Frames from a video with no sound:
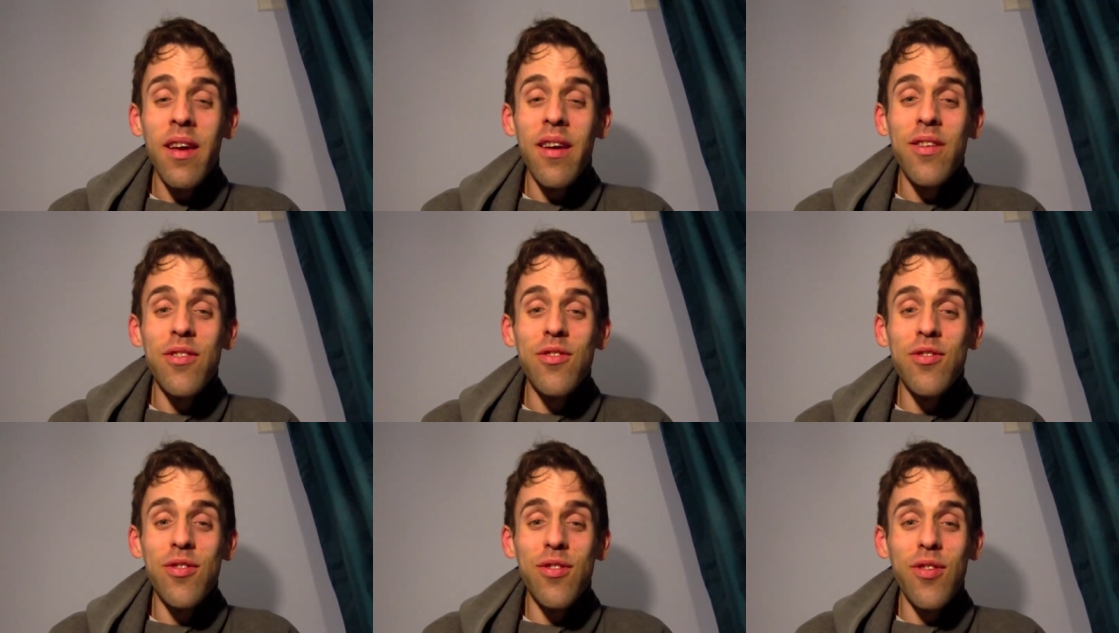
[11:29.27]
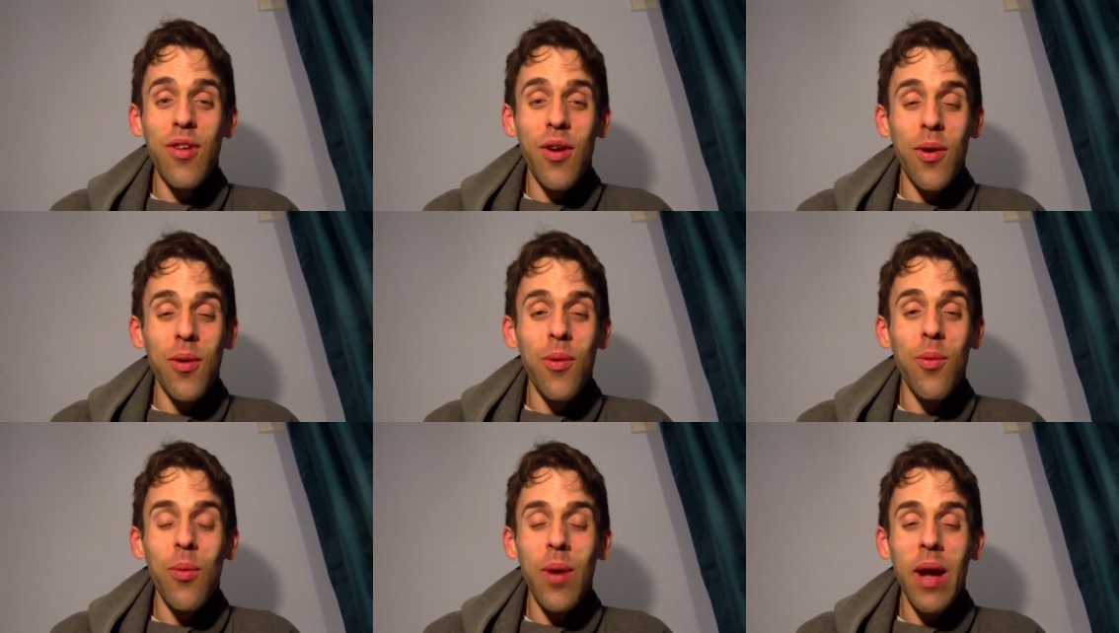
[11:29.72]

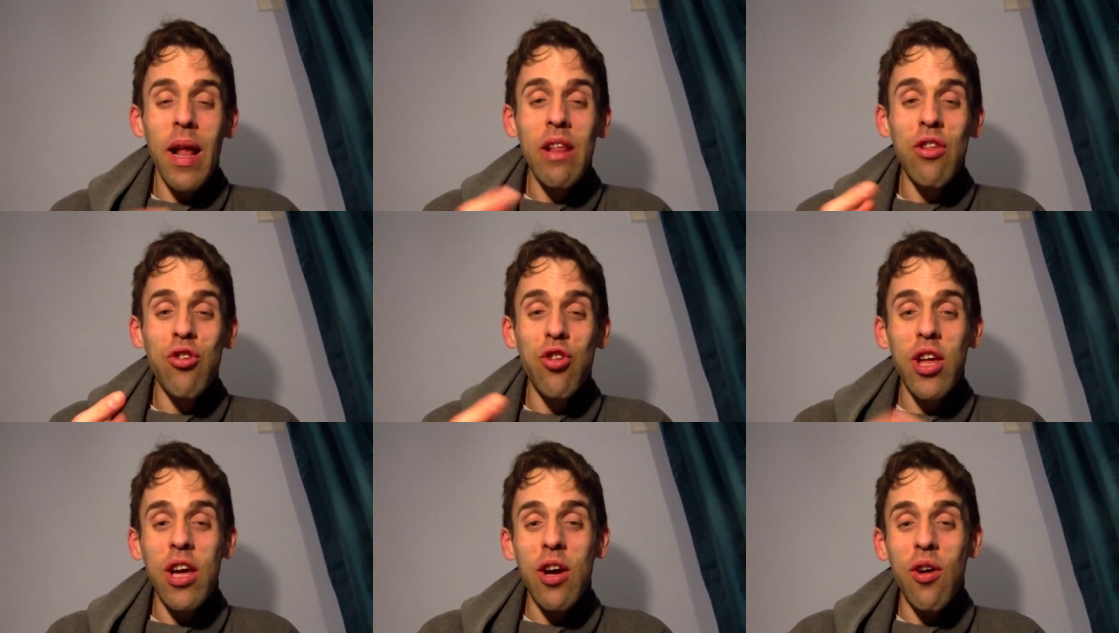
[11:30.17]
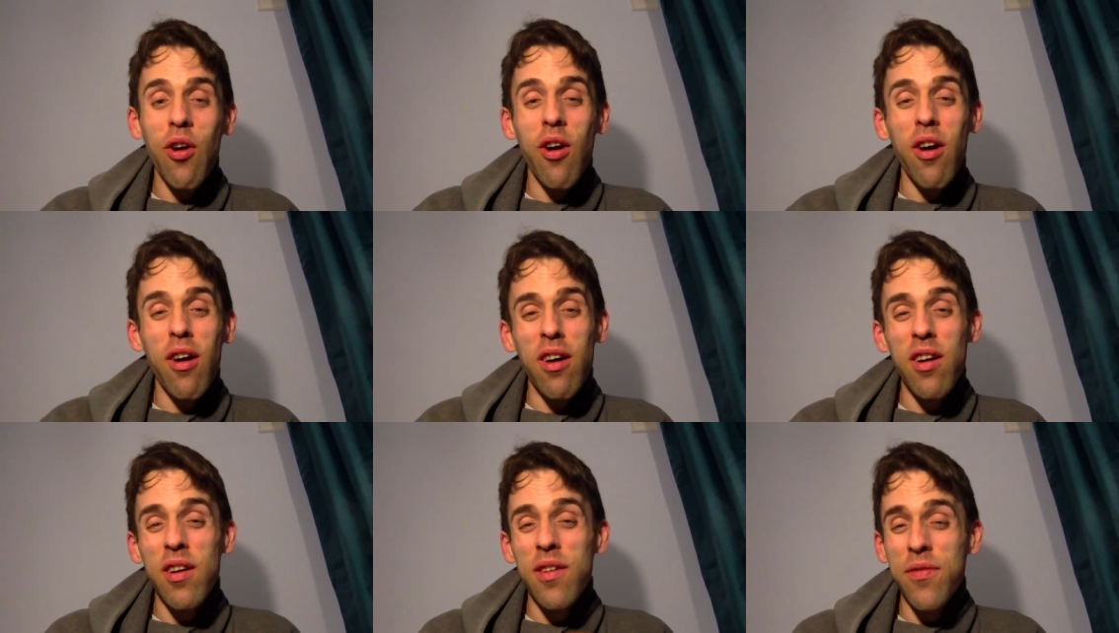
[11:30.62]
So, when she got
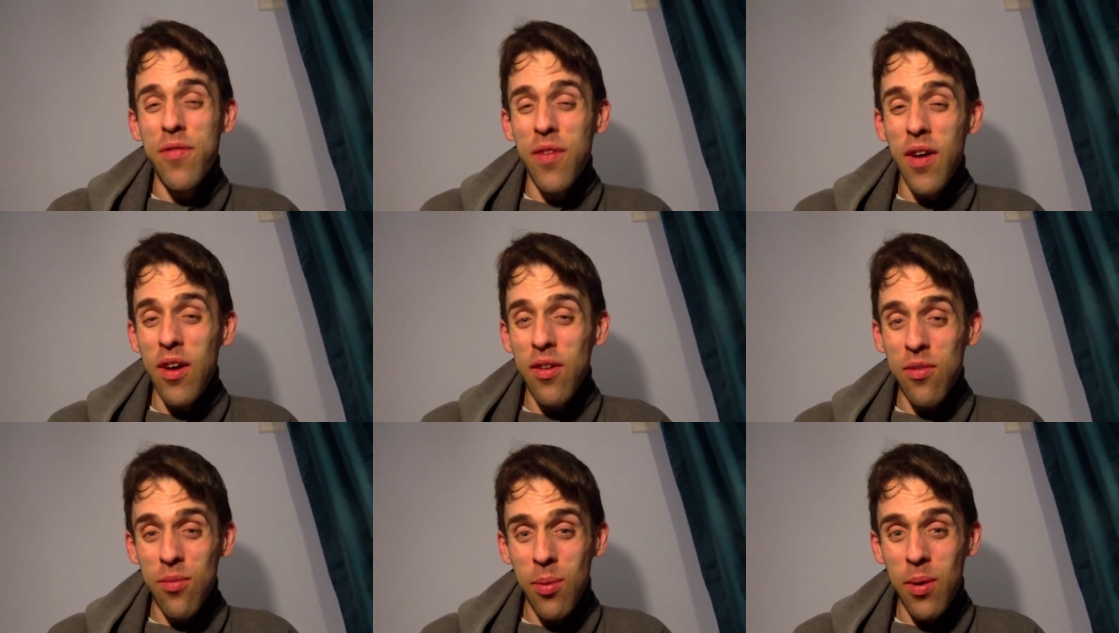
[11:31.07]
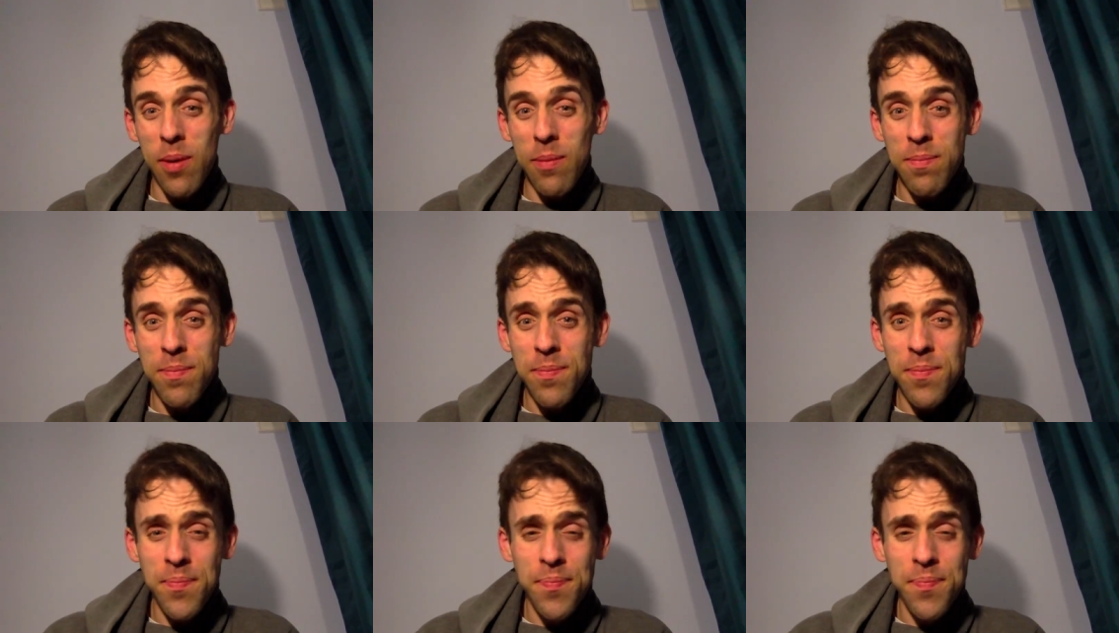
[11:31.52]
her first one.